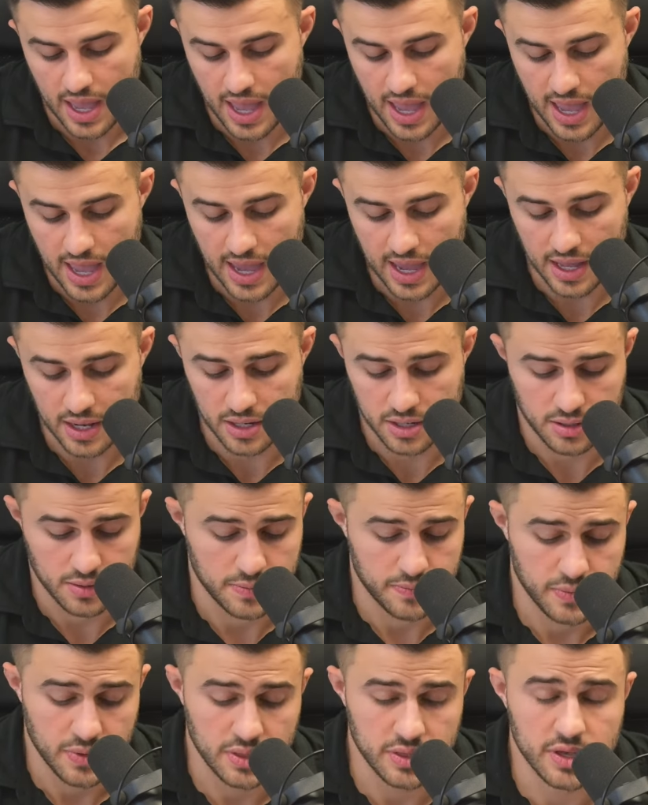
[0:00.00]
And
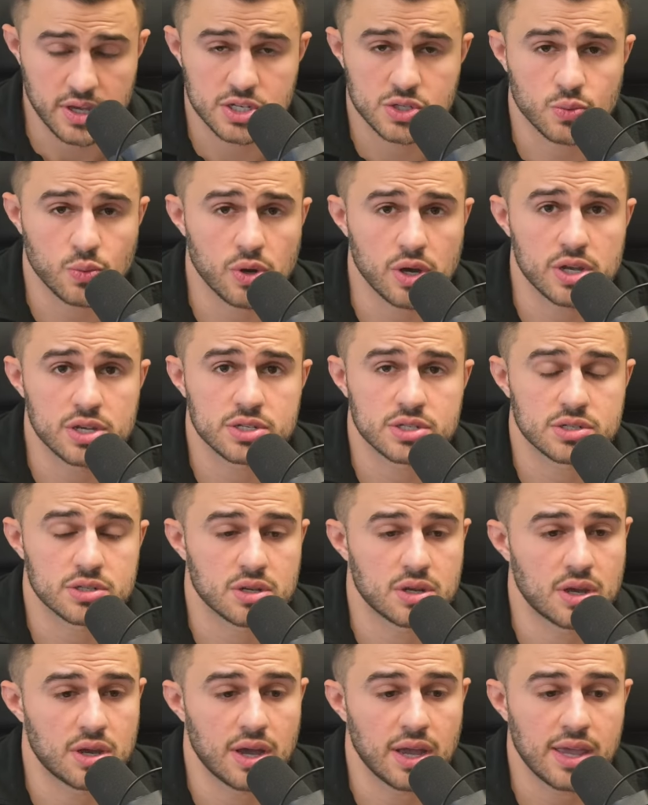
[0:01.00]
this
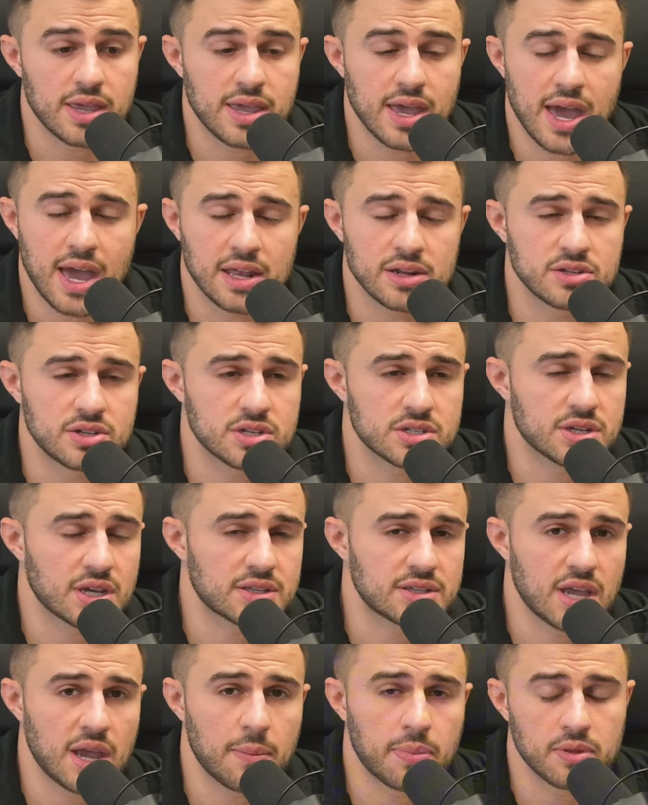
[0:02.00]
was, again, just
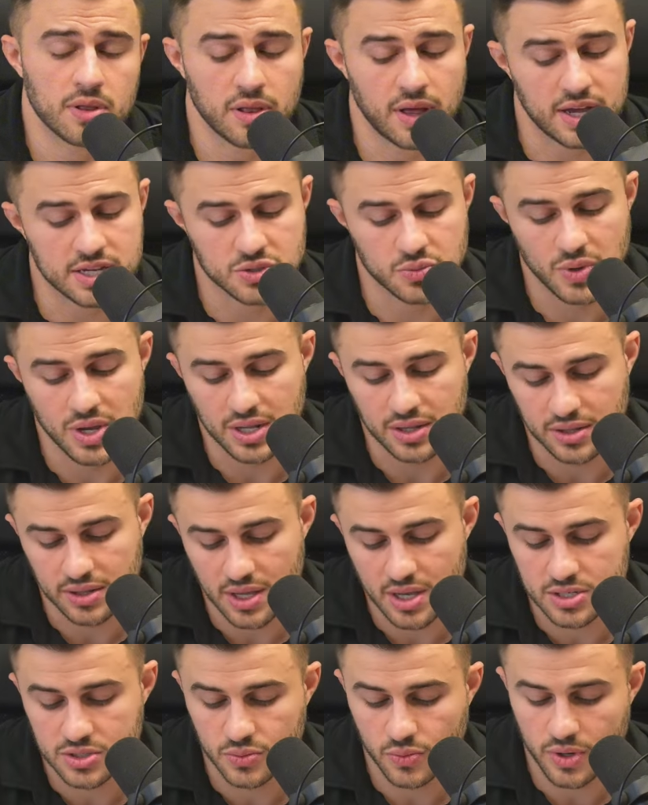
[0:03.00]
like Tampa the last week,
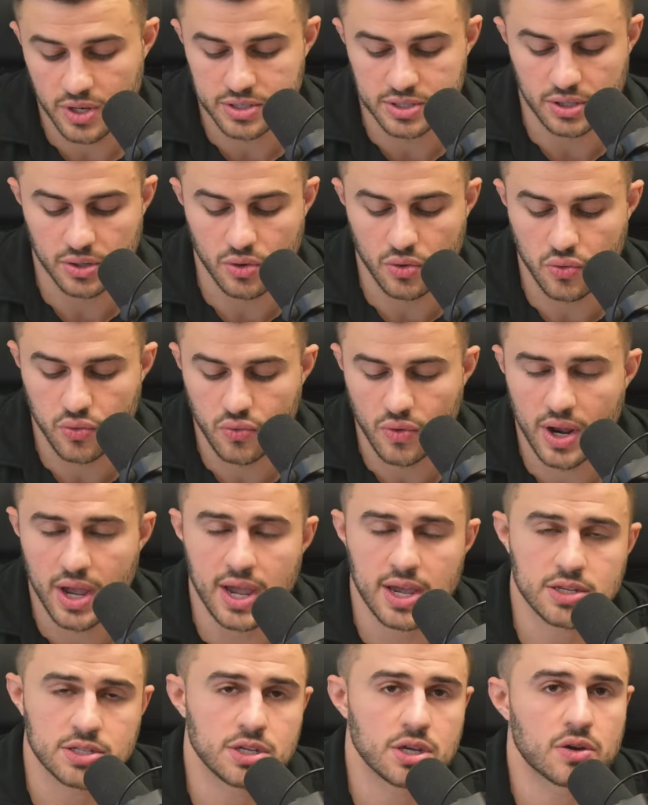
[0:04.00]
this was a
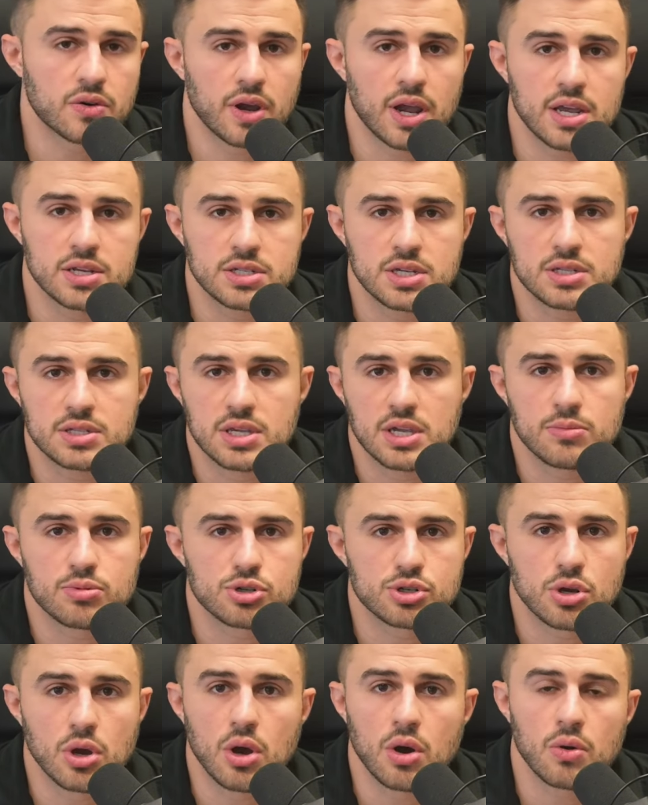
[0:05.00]
crazy, crazy deep
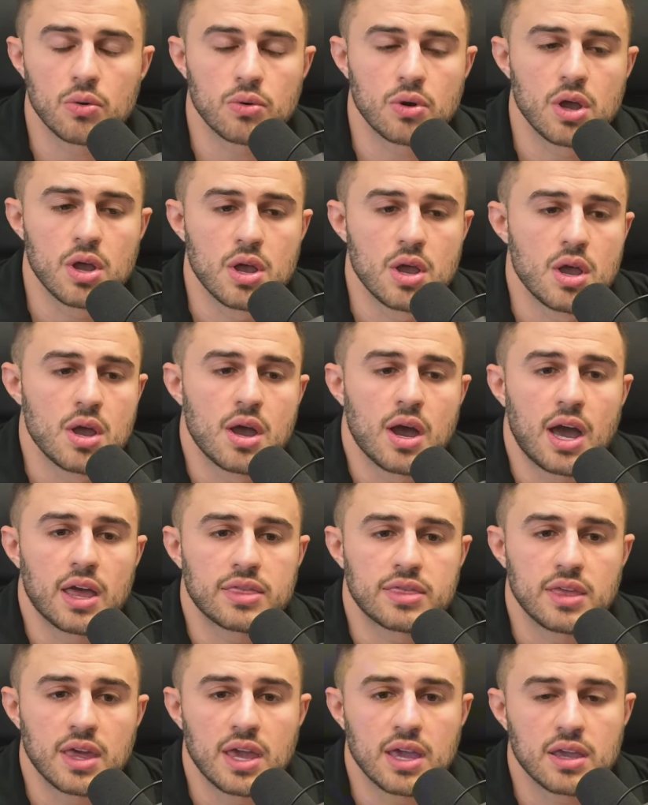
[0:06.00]
show. I
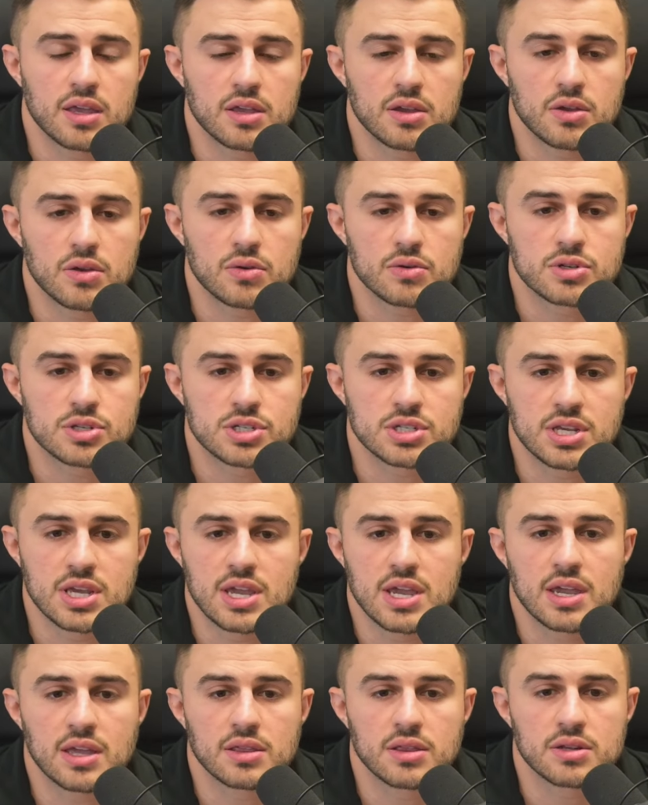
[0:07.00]
think you're
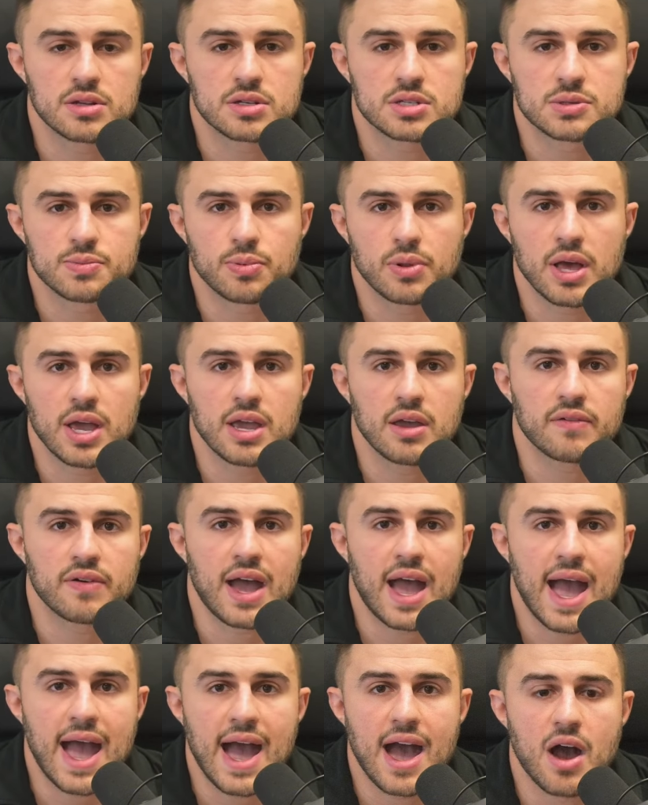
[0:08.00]
seeing the display of
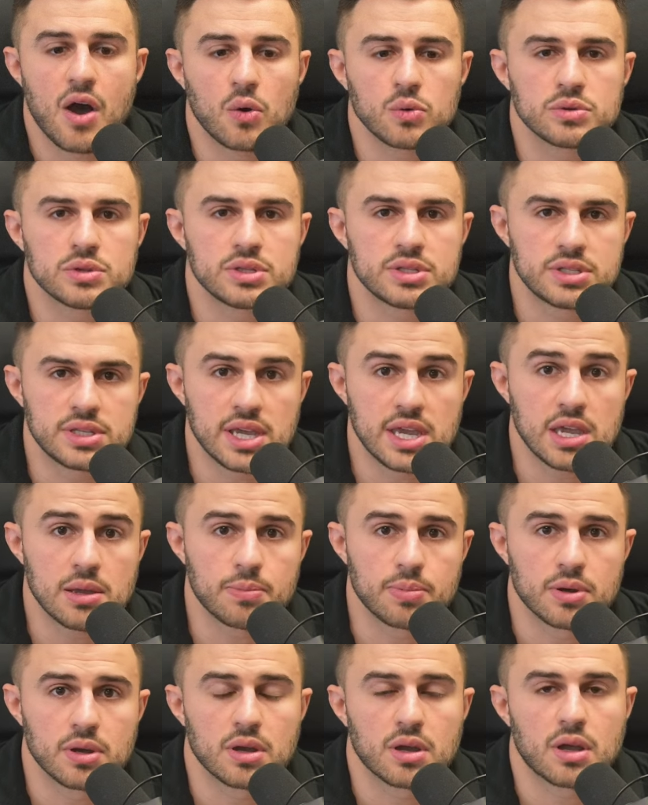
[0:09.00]
how
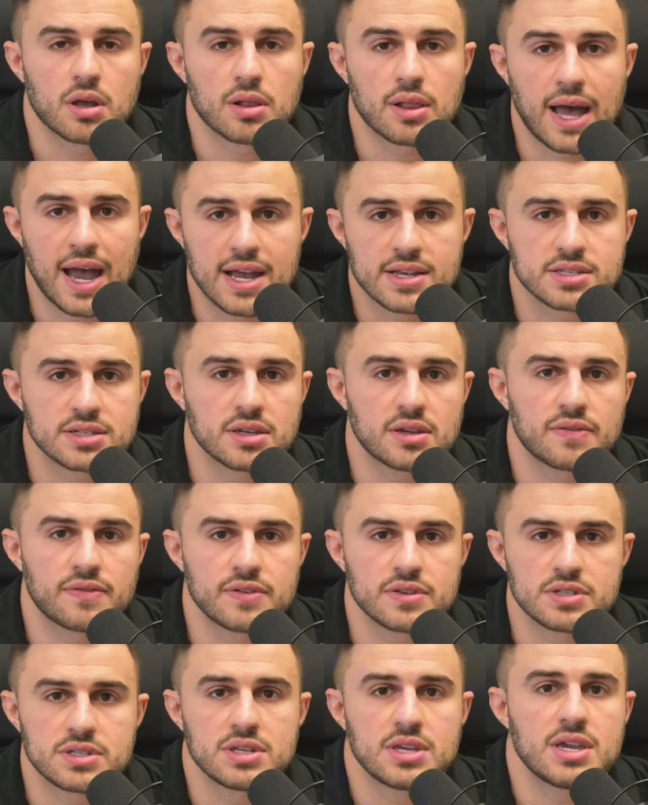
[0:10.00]
deep classic
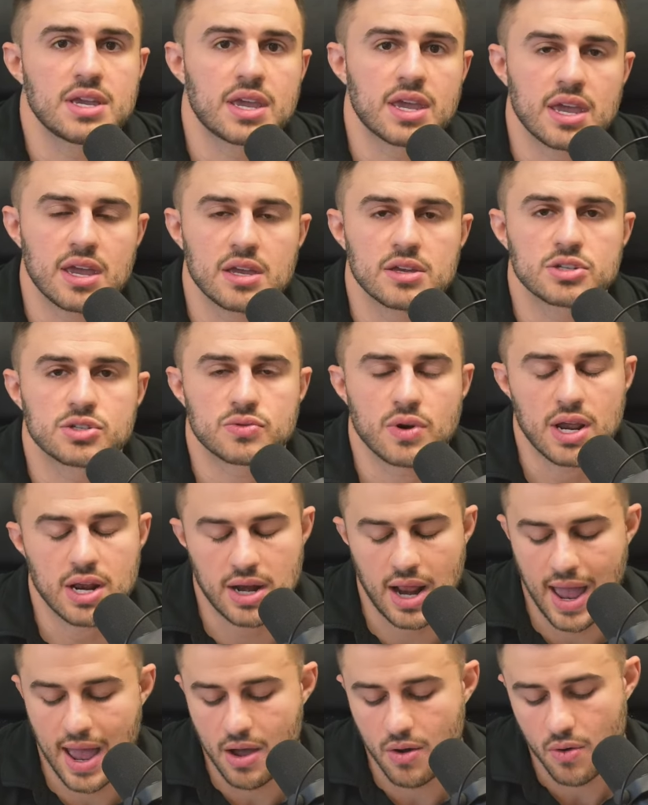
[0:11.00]
physique is right
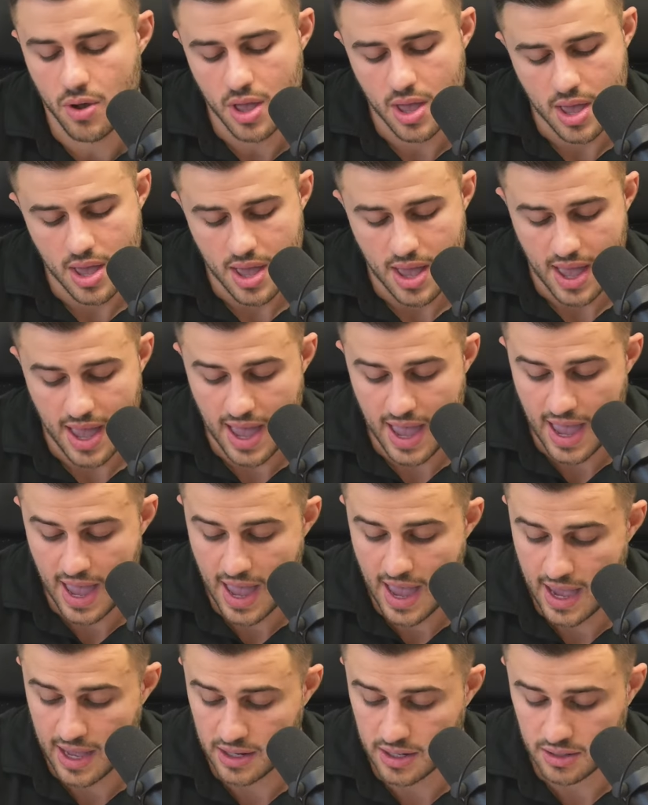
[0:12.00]
now.
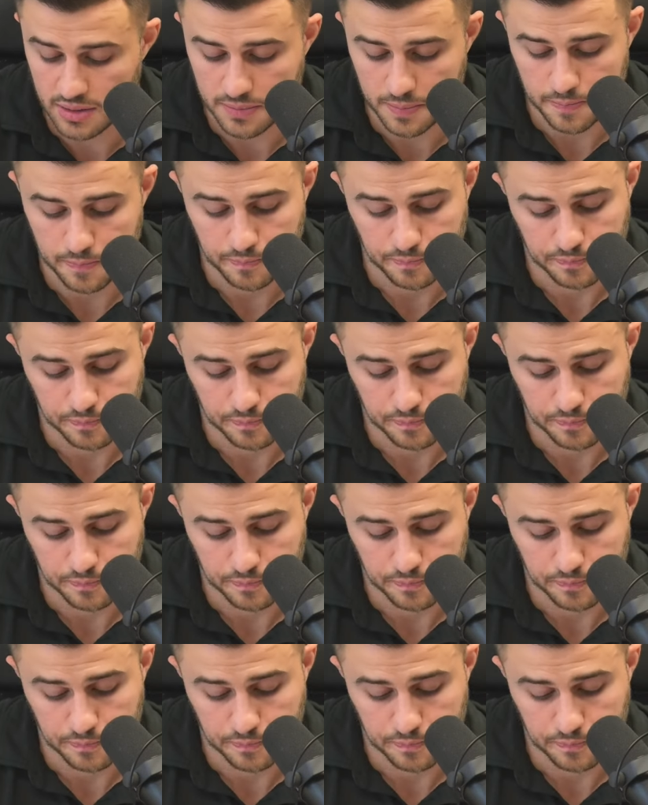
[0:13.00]
And